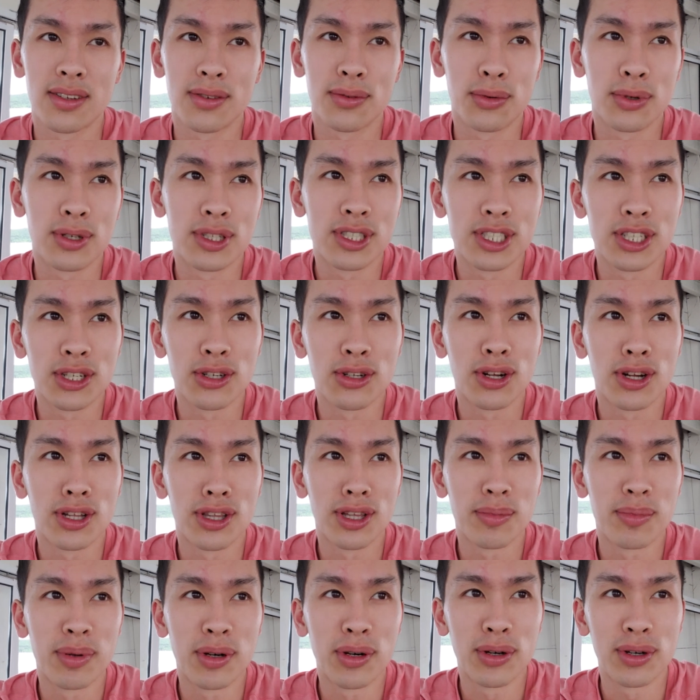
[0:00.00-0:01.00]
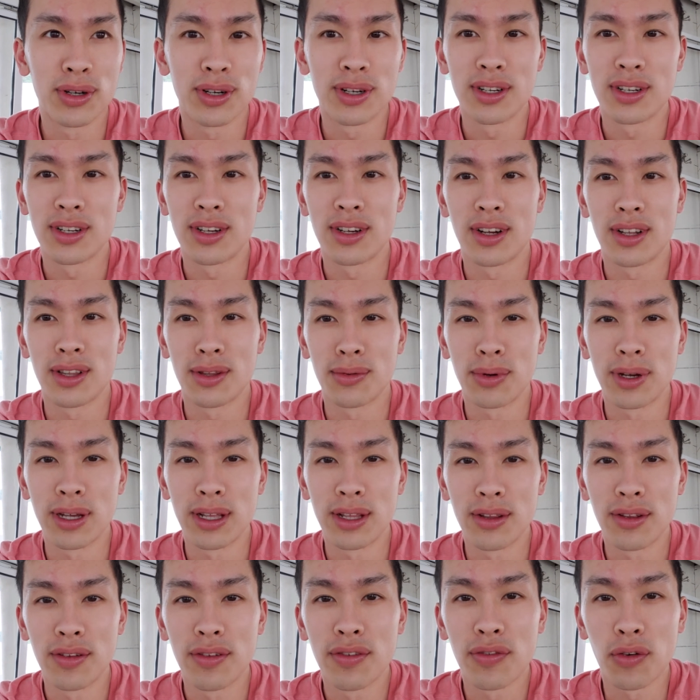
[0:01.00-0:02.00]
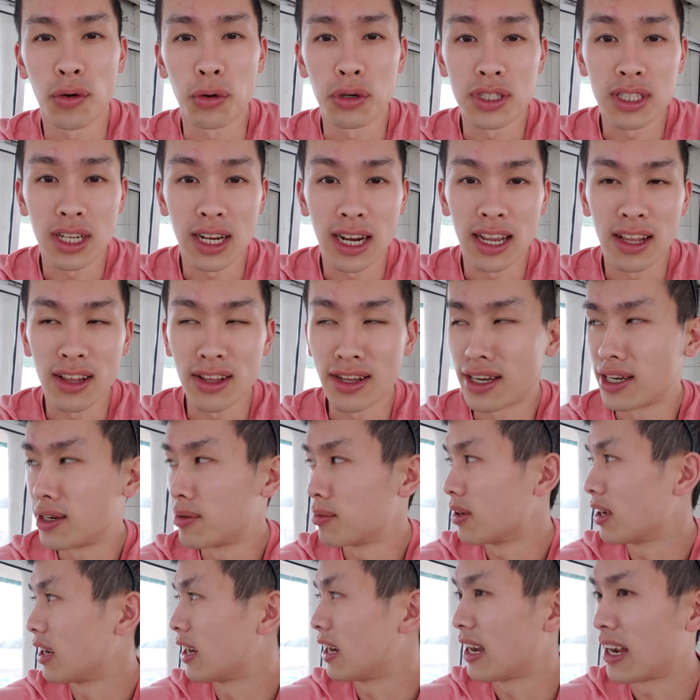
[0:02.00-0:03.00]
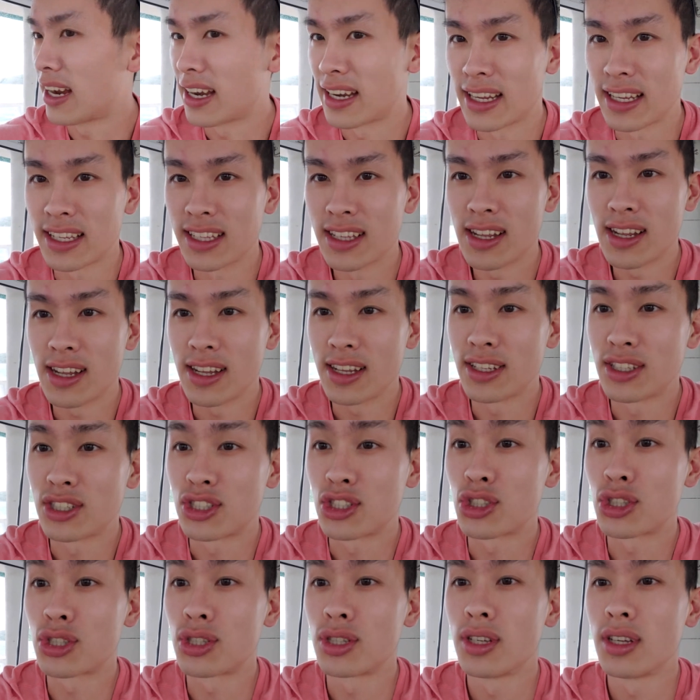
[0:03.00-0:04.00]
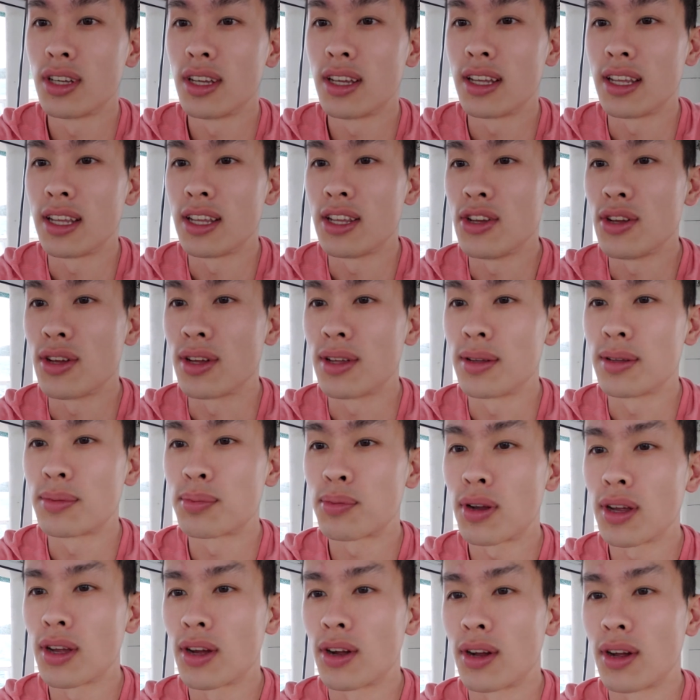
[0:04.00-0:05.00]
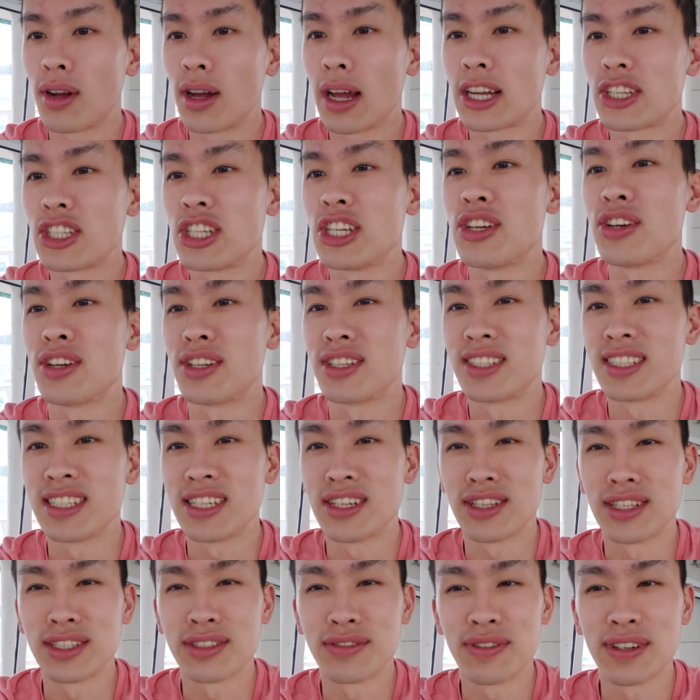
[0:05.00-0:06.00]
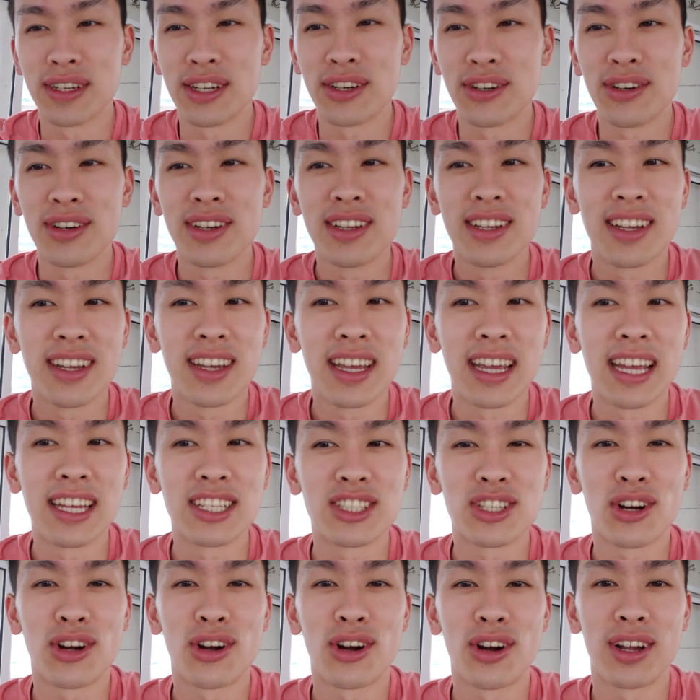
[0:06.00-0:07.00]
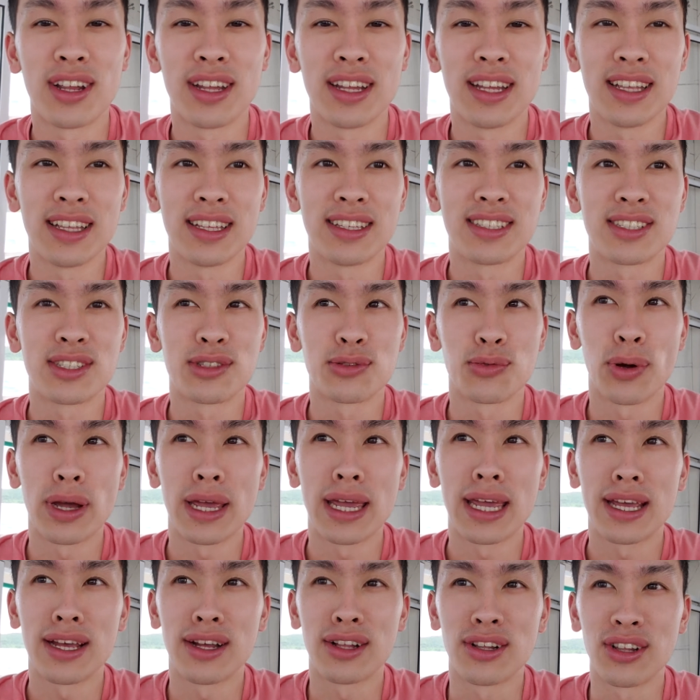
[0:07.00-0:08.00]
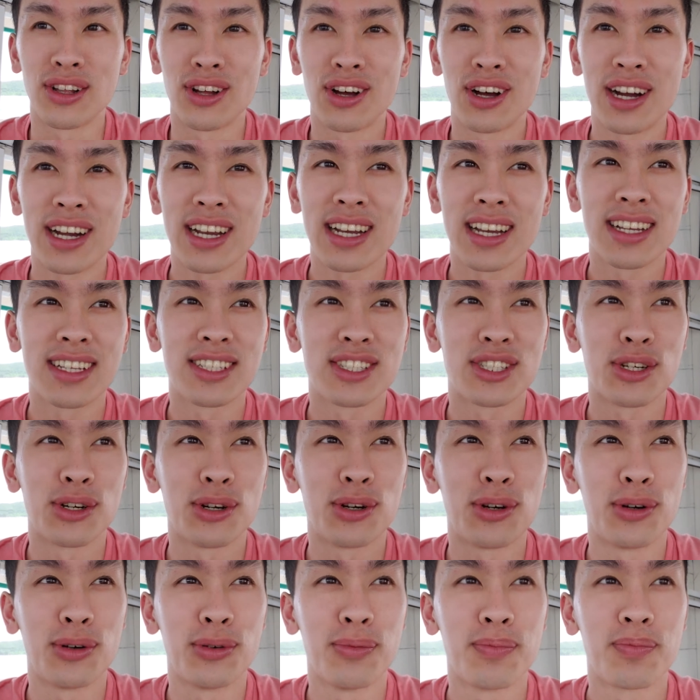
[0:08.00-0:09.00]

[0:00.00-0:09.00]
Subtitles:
We're still on the boat on the way to the first island, and it is actually you can see in this video it's hard, it's swaying a lot, so